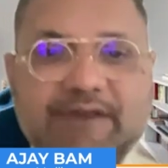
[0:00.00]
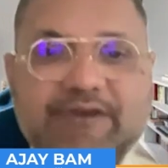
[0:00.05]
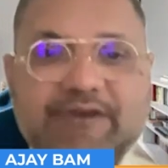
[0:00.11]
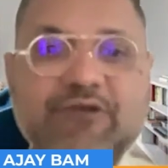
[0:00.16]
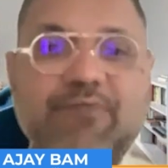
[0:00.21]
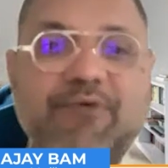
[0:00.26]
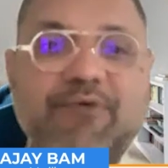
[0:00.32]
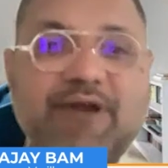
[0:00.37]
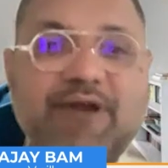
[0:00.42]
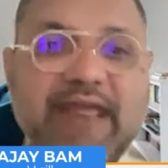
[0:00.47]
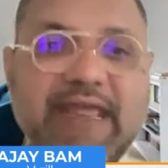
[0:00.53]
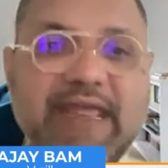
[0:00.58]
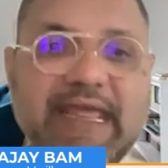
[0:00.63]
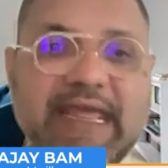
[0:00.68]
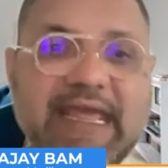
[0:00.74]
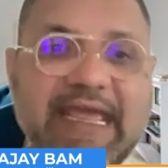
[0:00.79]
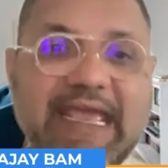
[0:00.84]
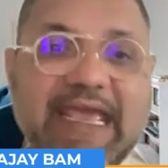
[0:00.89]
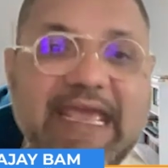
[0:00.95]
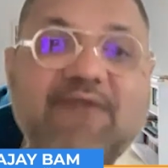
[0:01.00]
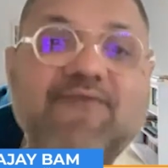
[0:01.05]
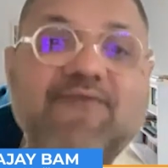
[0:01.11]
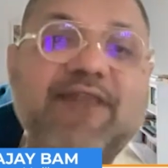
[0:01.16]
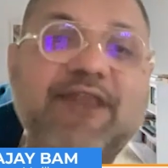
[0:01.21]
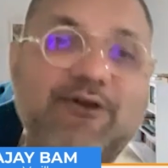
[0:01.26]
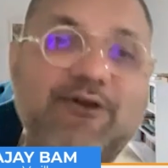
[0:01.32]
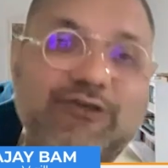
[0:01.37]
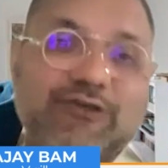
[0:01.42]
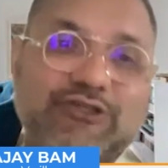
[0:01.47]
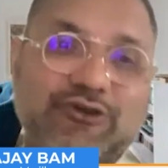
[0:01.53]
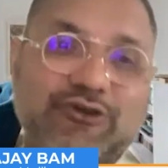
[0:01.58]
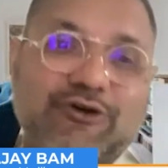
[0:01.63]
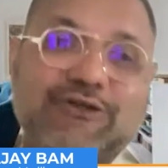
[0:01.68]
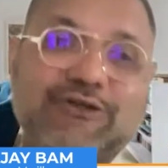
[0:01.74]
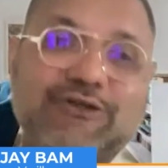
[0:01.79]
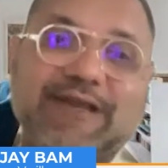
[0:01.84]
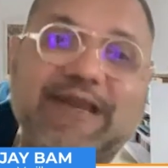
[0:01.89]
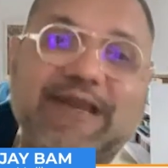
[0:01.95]
to bring in-video
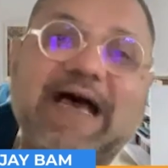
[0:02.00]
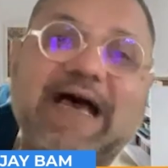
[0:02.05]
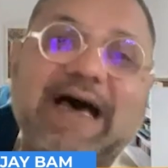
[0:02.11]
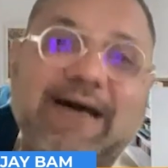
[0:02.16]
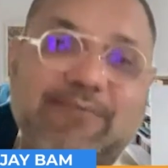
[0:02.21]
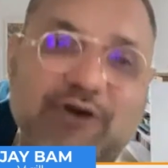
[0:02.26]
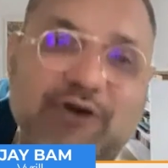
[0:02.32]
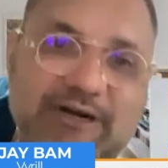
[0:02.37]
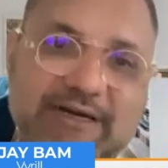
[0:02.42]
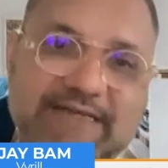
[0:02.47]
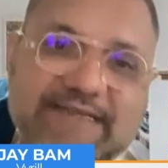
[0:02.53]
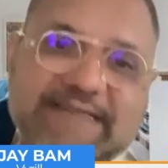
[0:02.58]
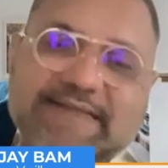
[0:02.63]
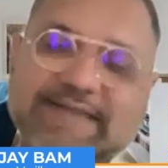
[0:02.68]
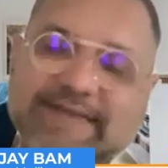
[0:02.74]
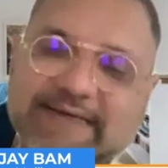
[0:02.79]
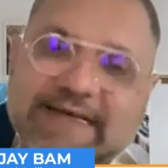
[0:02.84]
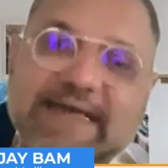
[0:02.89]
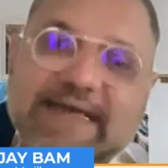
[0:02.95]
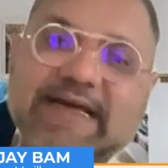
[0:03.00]
search and commerce